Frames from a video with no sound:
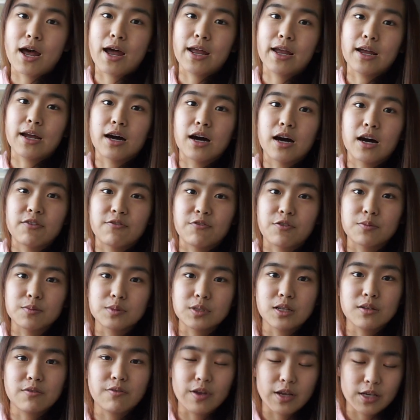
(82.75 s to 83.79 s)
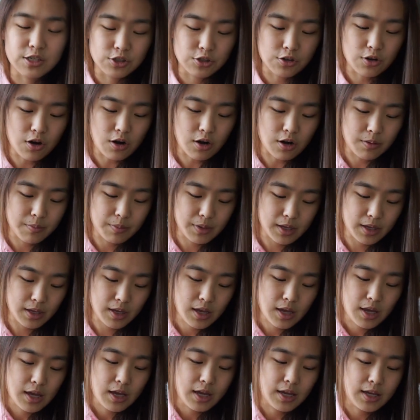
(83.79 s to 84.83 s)
I got from Salvation Army
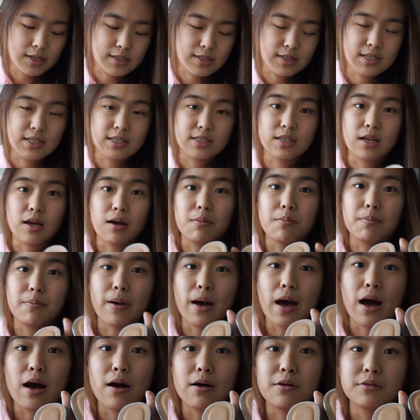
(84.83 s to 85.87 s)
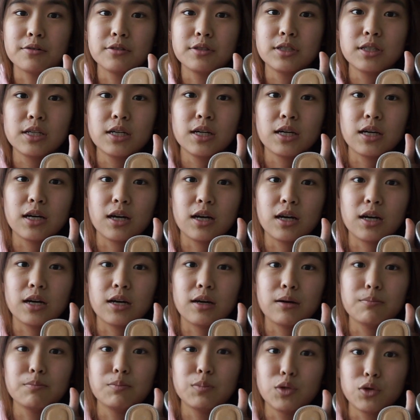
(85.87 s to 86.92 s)
is this Abound
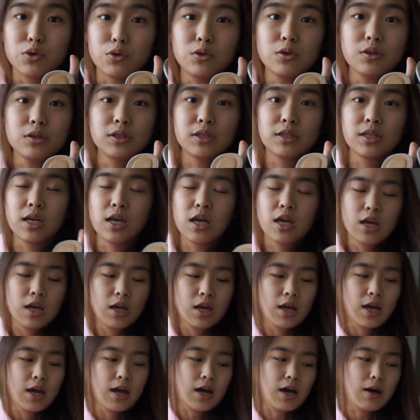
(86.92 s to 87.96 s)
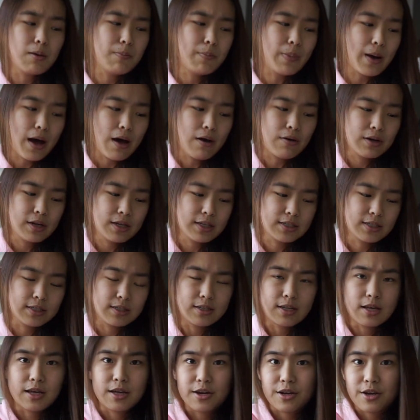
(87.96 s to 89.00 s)
um, Mules. Abound is
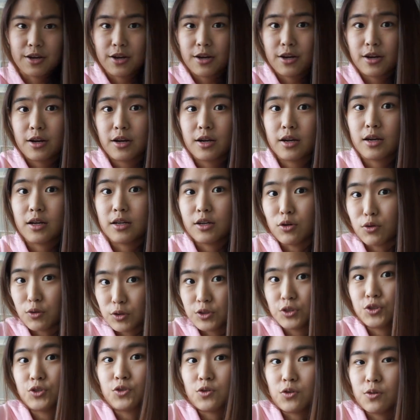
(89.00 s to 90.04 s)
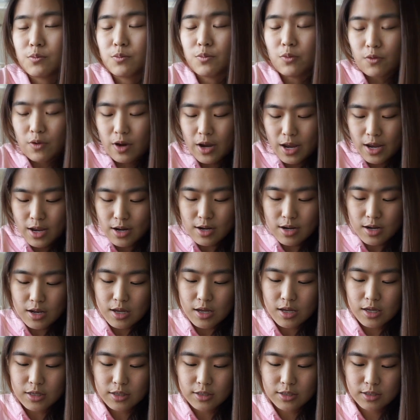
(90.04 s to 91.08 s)
another Nordstrom brand.
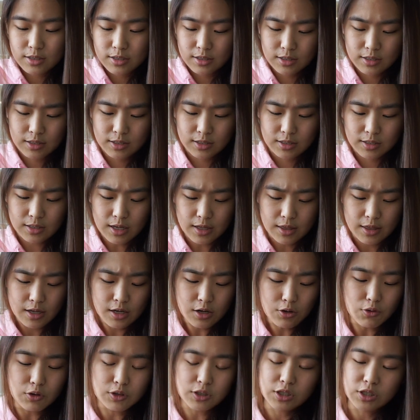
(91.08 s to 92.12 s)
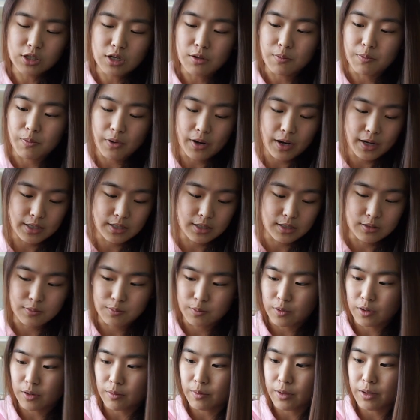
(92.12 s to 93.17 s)
It's I think original price is
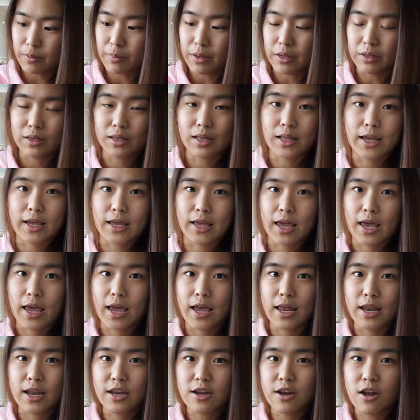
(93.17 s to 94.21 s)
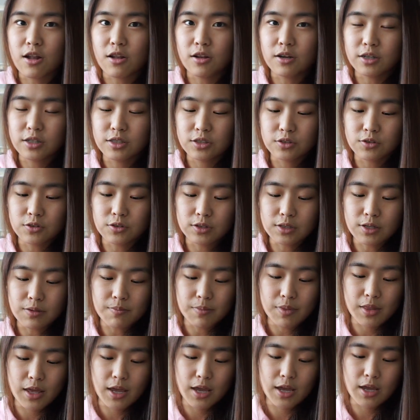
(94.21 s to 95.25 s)
probably about like $80 or
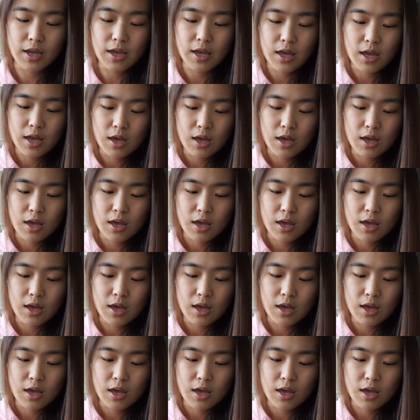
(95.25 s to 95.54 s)
something